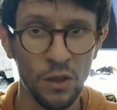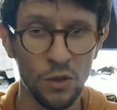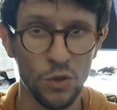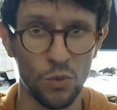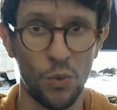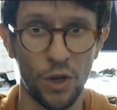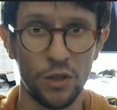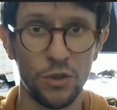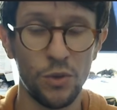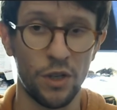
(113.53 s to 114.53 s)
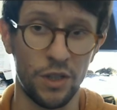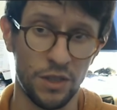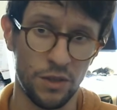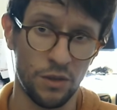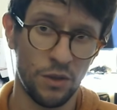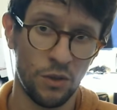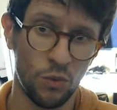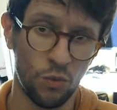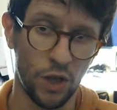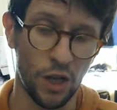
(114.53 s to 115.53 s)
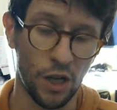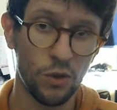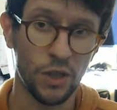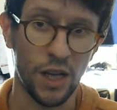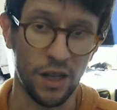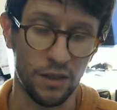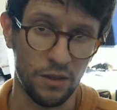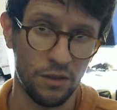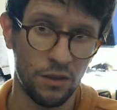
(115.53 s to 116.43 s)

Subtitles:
So what we're going to do here is we're going to look at